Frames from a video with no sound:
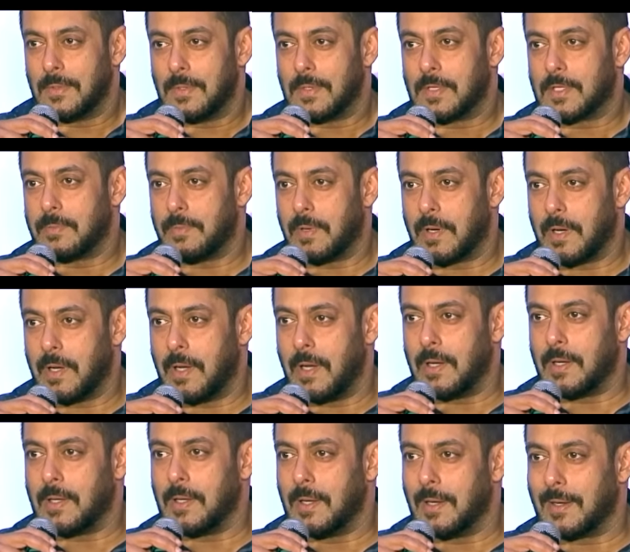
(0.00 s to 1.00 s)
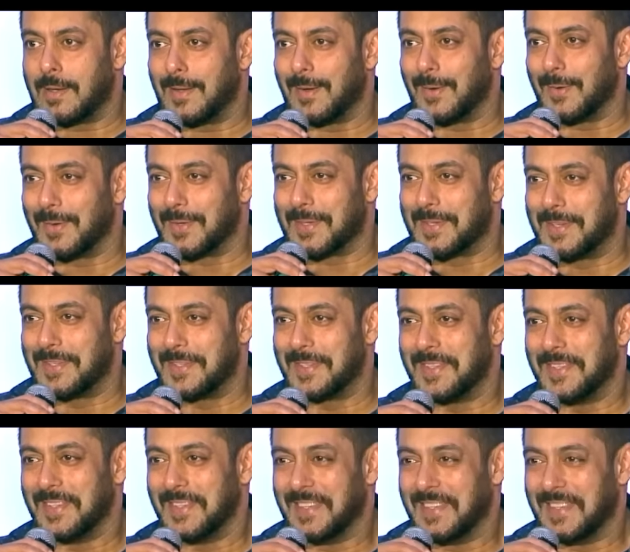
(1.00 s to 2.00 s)
it's about 88 kilos.
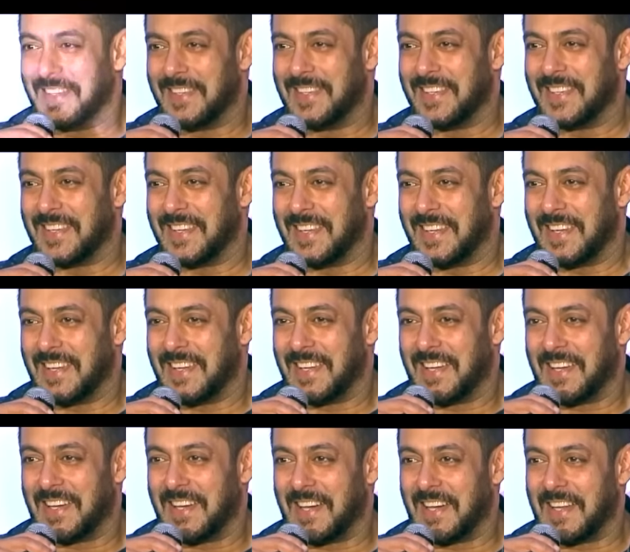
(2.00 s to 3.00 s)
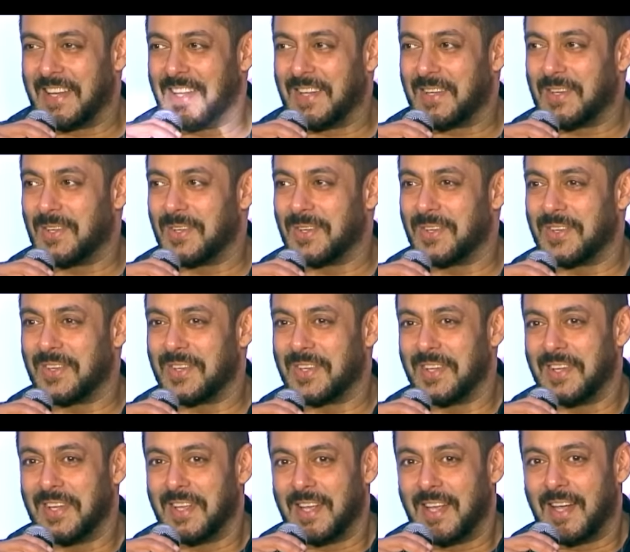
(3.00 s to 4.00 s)
I Salman, need to.
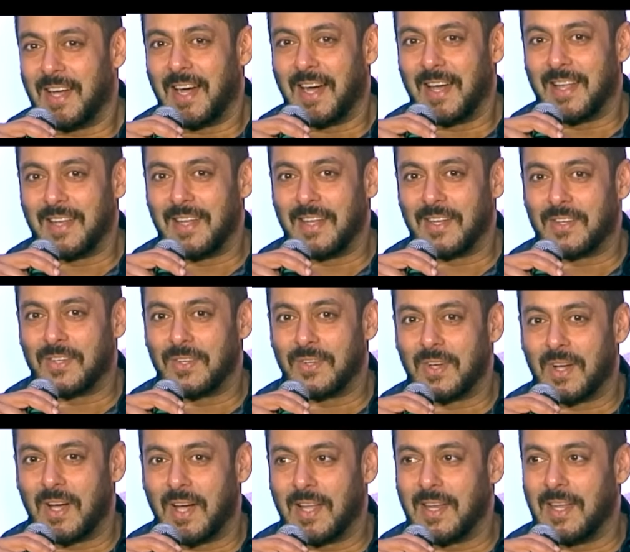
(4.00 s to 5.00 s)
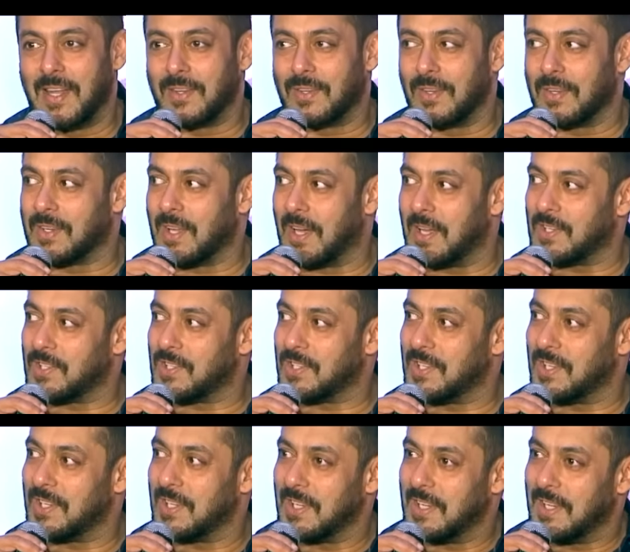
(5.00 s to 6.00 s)
Salman, or Salman, need to, uh, Salman, to
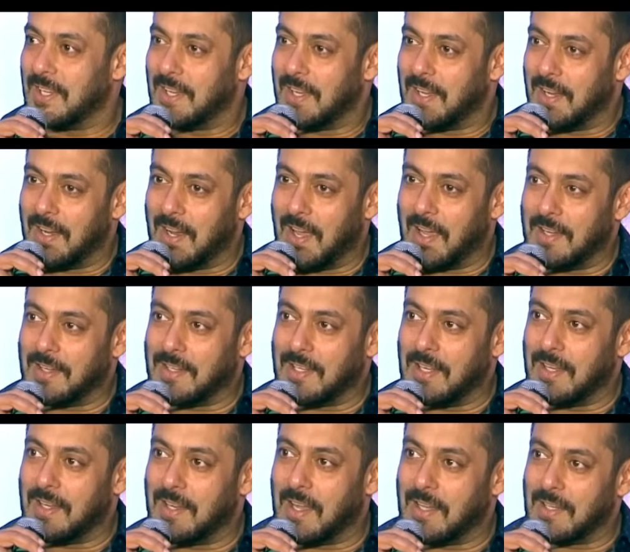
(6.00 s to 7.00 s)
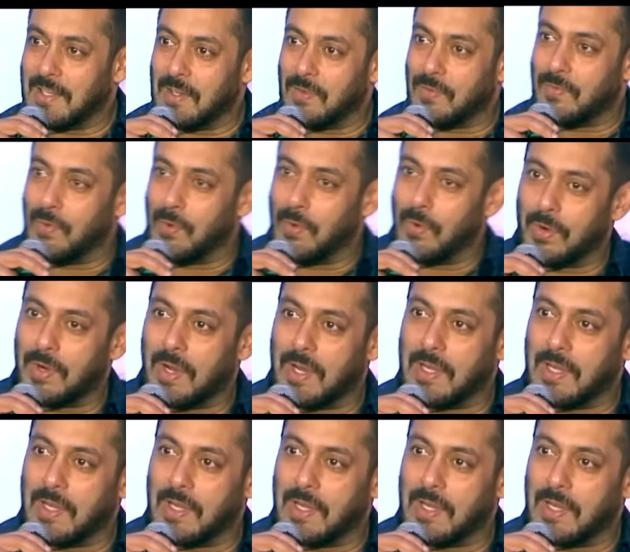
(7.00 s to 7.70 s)
Suraj, it, Salman. 90, 94,